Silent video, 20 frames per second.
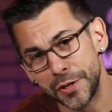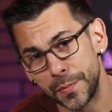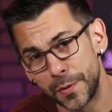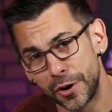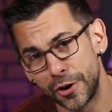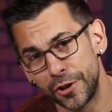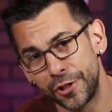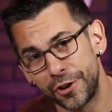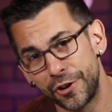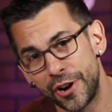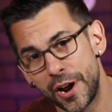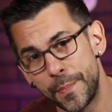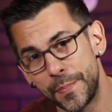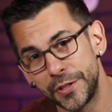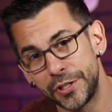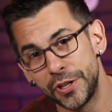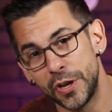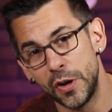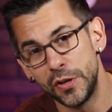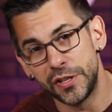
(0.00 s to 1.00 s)
some earlier
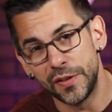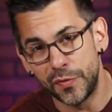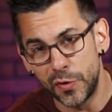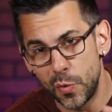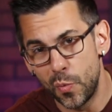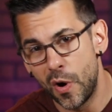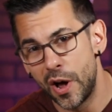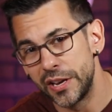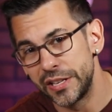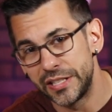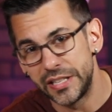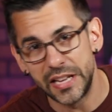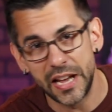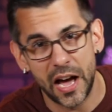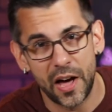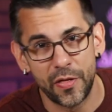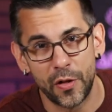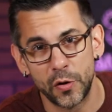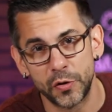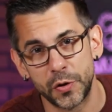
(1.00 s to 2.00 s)
episodes if you want to see
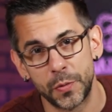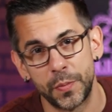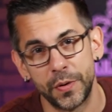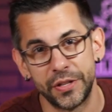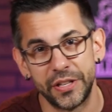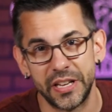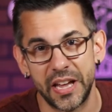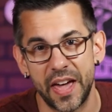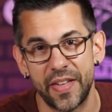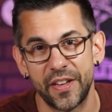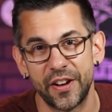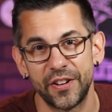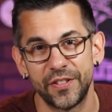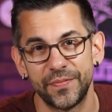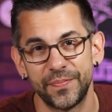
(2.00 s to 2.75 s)
how those are put together.